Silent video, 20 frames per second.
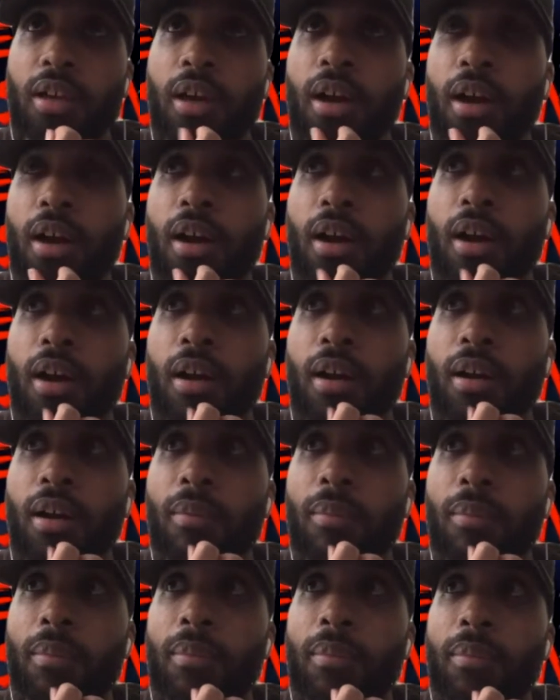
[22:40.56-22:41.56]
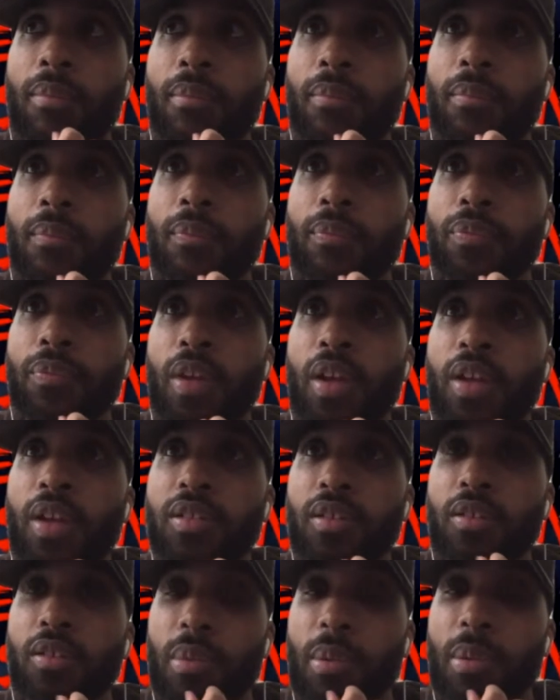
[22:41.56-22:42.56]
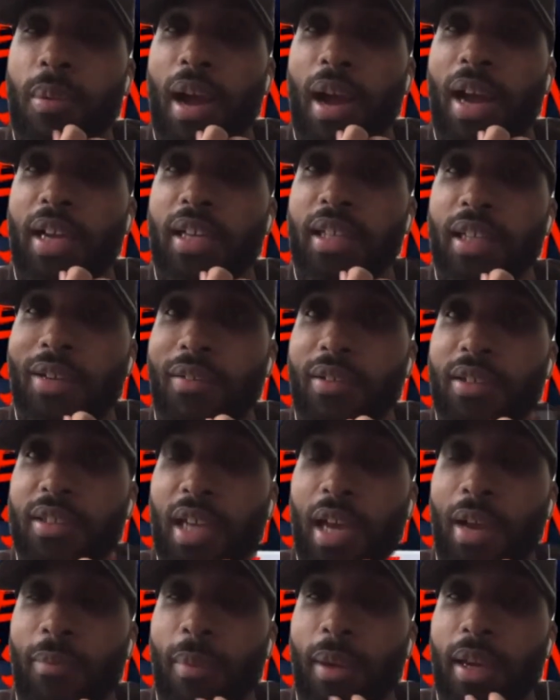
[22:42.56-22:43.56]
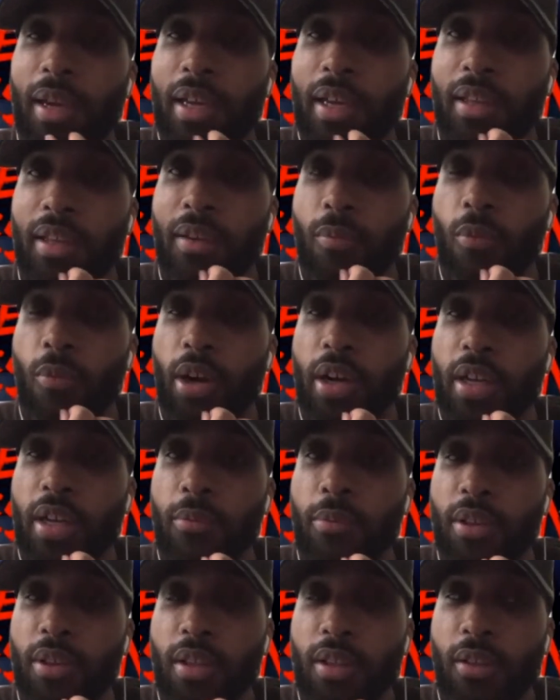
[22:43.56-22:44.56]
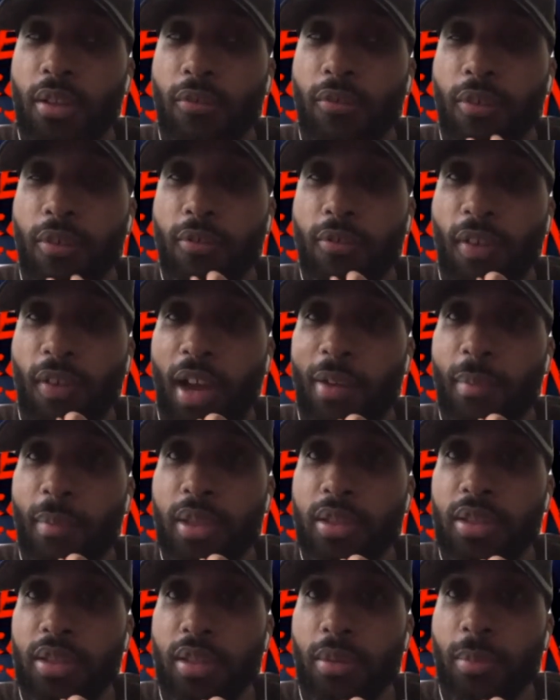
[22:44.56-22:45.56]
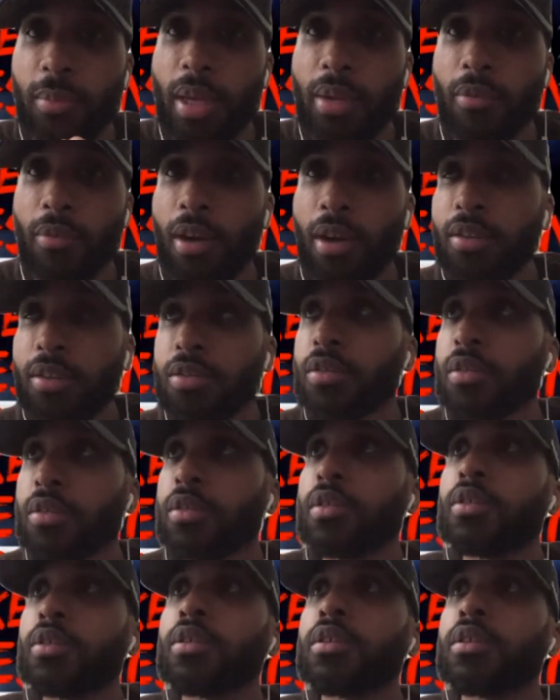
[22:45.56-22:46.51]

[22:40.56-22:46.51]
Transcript: Um, that was the only people I didn't go to the top of my head that won it within the first five months on the main roster